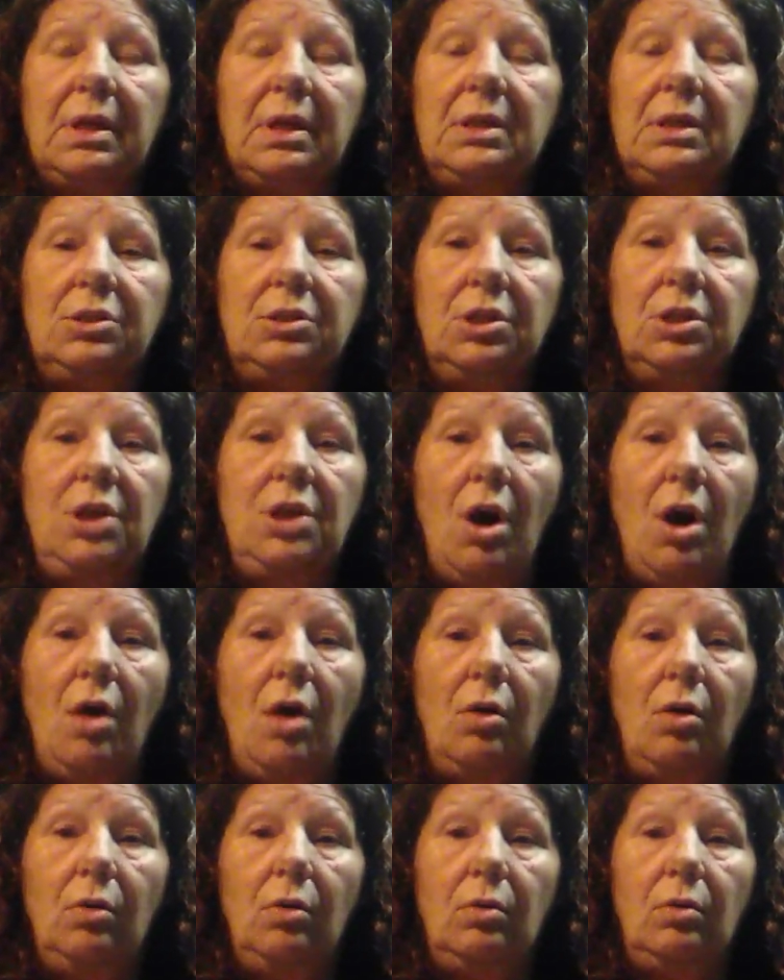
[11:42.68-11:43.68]
until
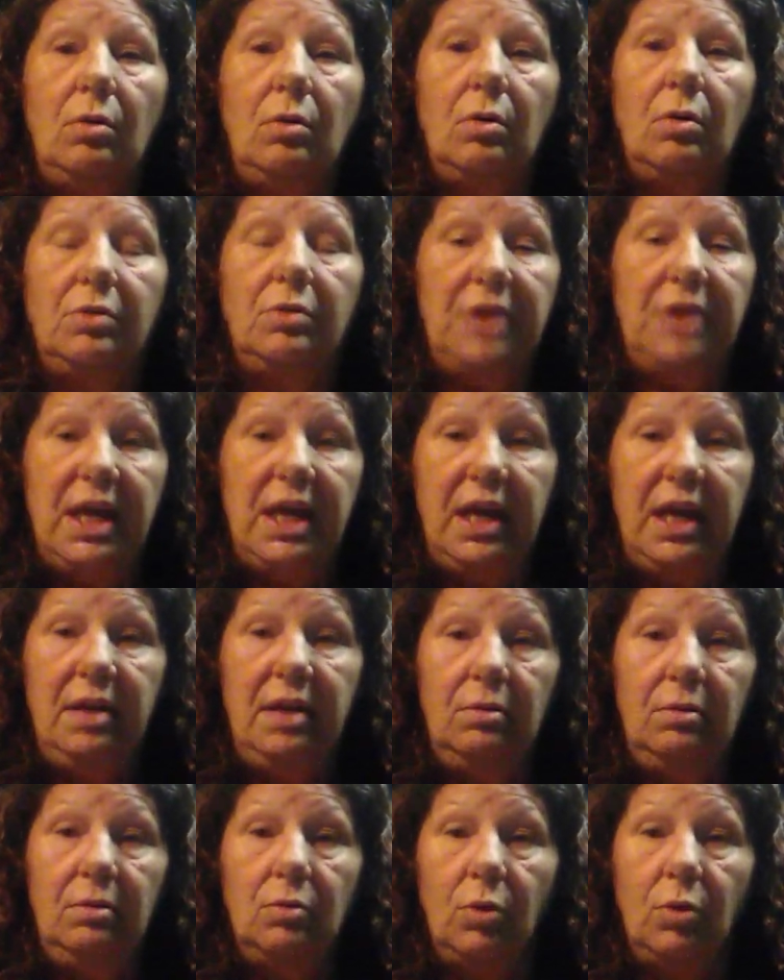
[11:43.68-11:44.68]
y'all are
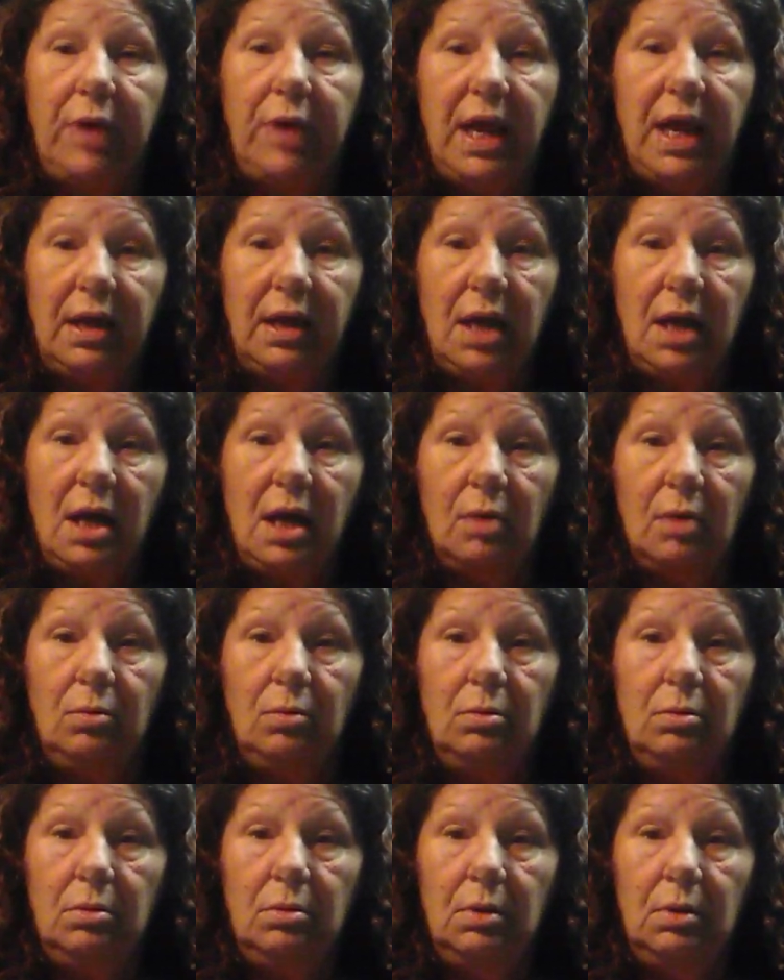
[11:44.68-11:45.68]
dead or can't go.
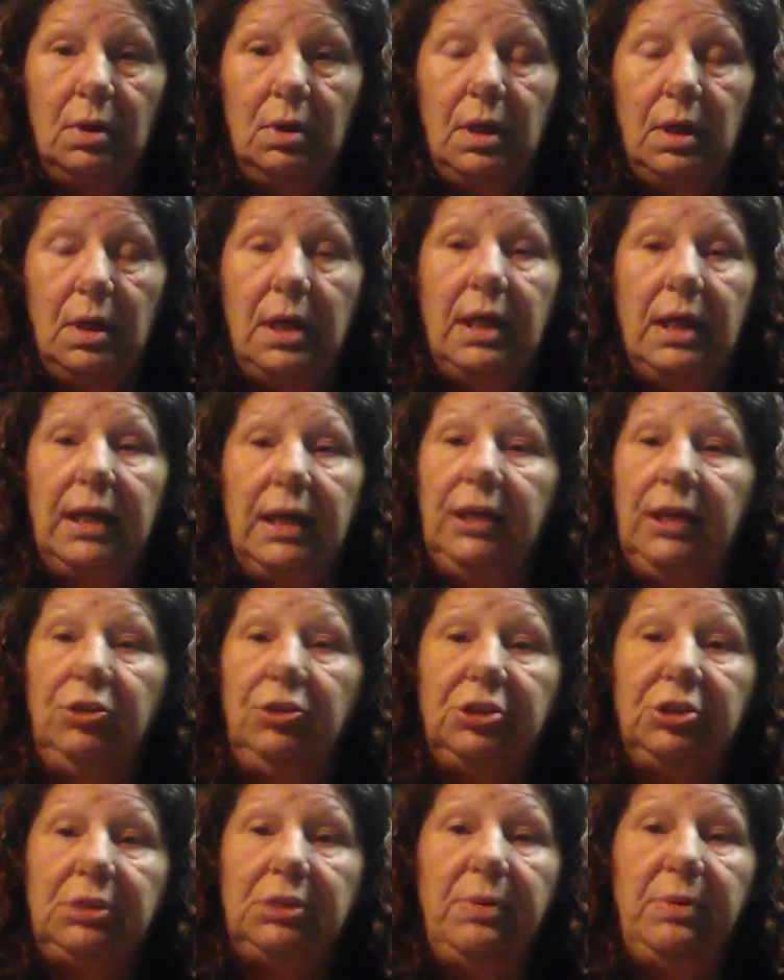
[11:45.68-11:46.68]
It
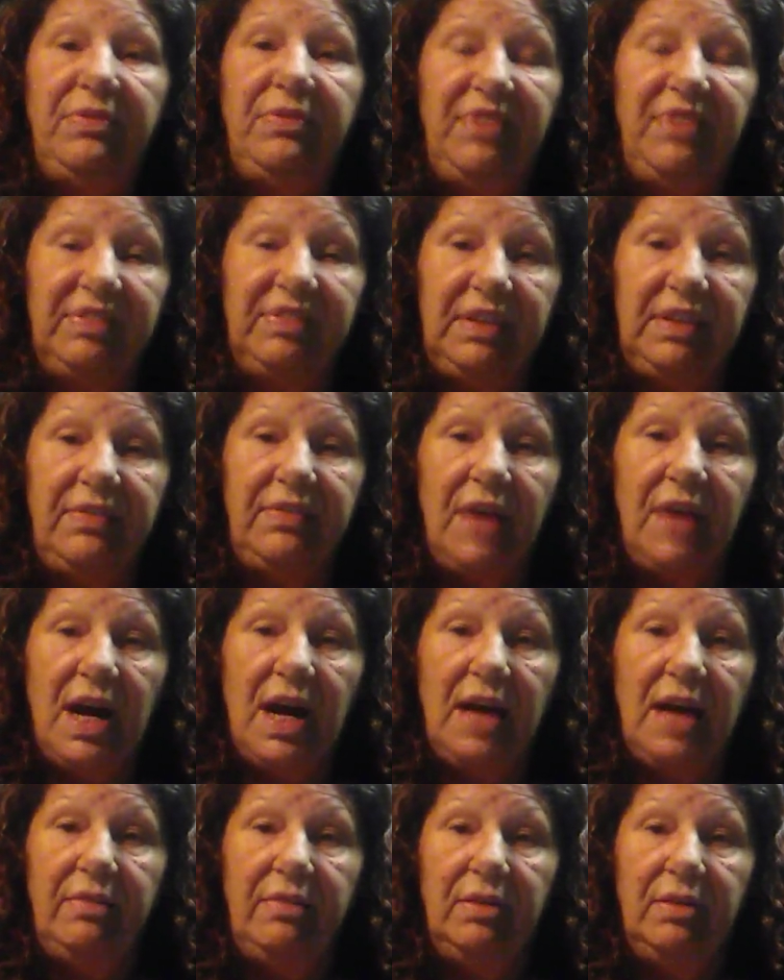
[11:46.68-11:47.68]
used to be
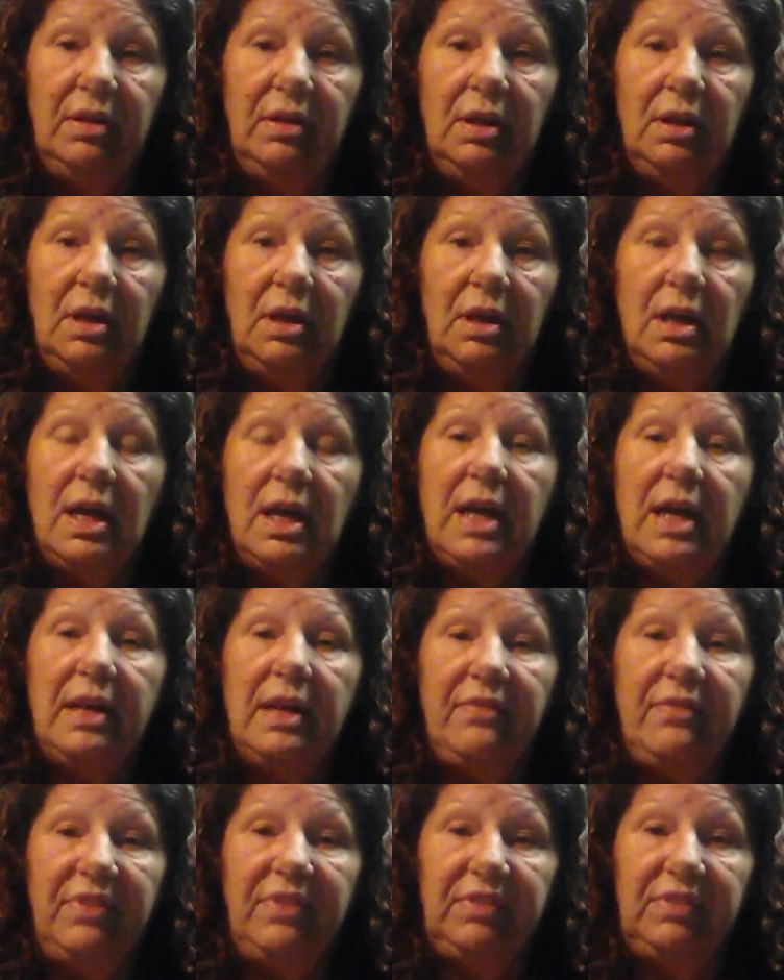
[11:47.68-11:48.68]
55,
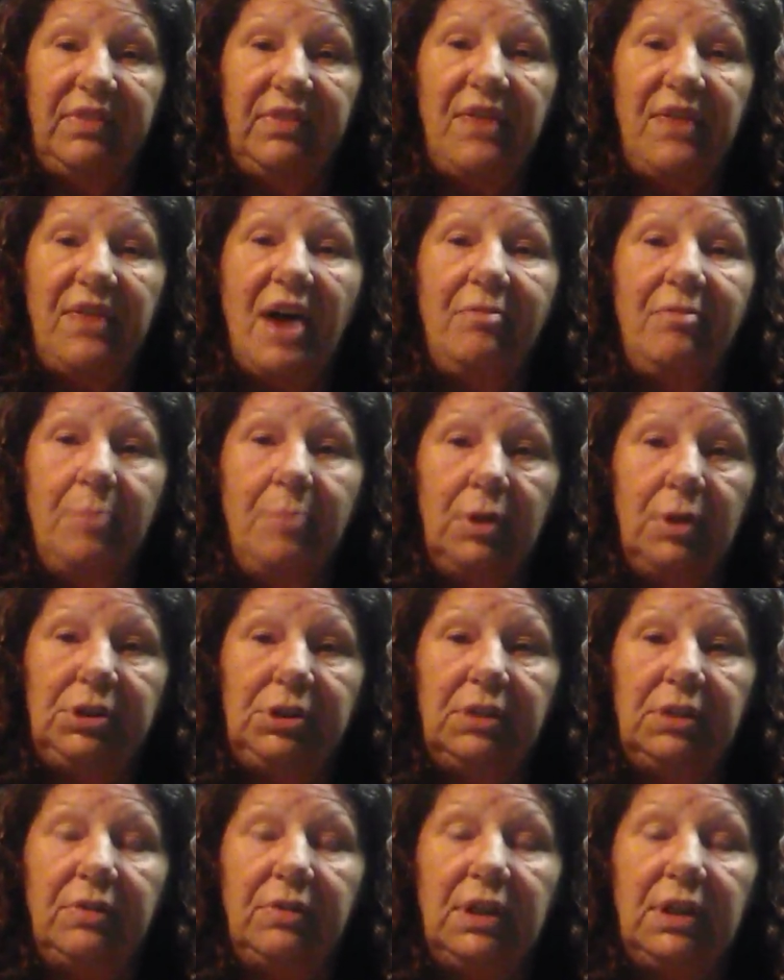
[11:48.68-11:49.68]
and at 55,
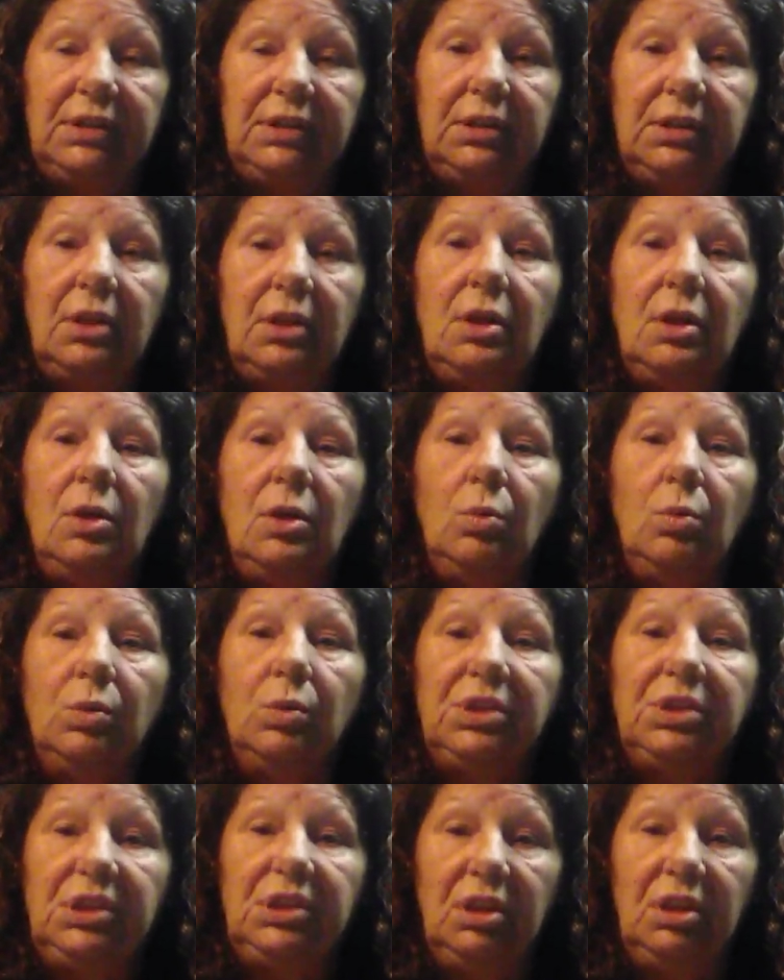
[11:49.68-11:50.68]
most of us
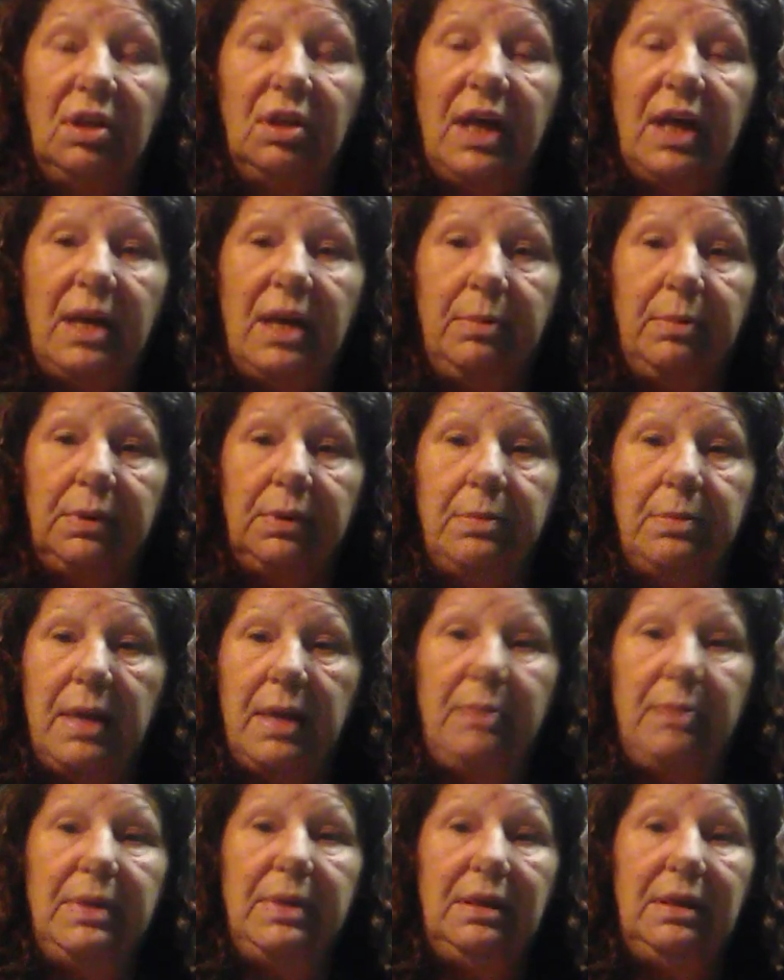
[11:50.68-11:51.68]
was still able to
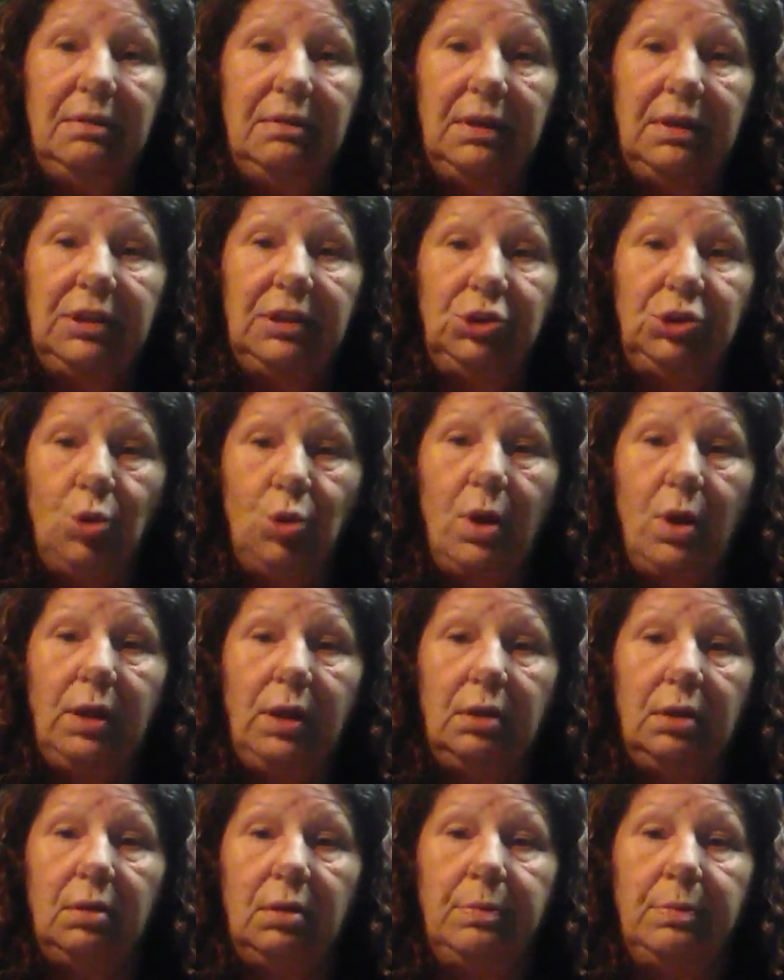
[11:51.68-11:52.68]
maybe enjoy
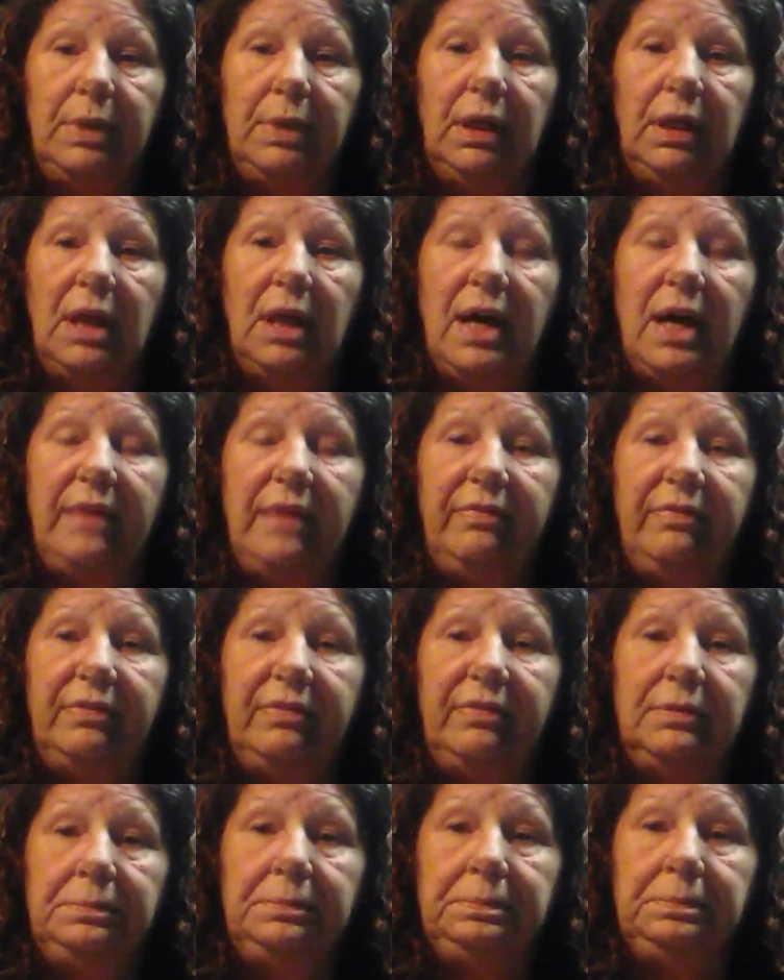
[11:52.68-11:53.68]
a little bit of
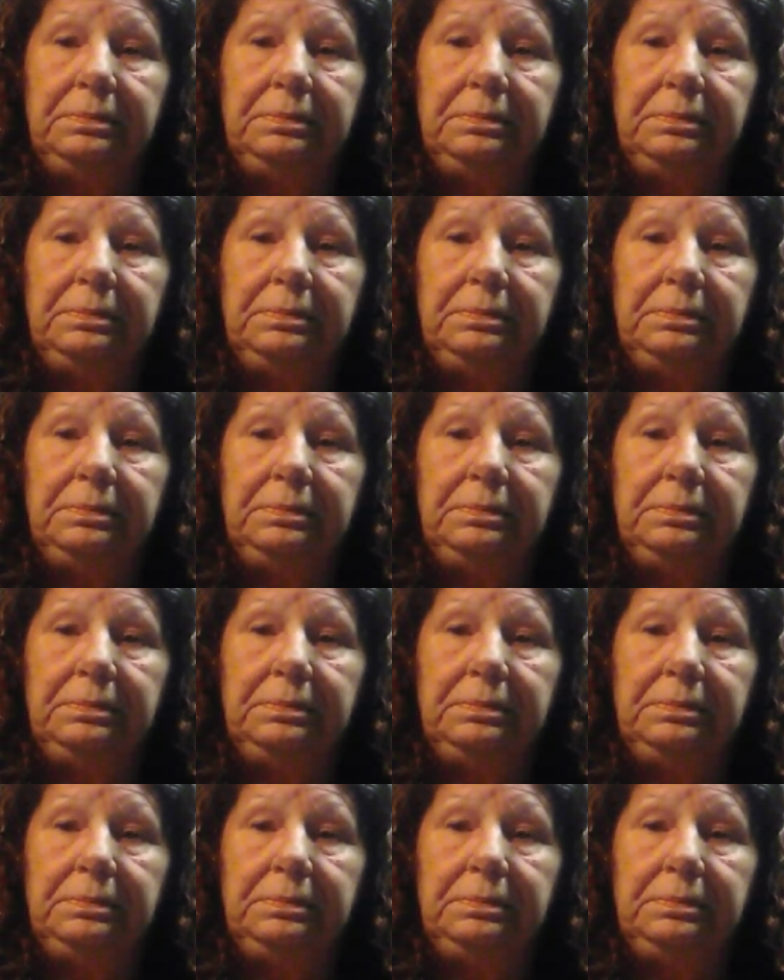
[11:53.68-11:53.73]
life.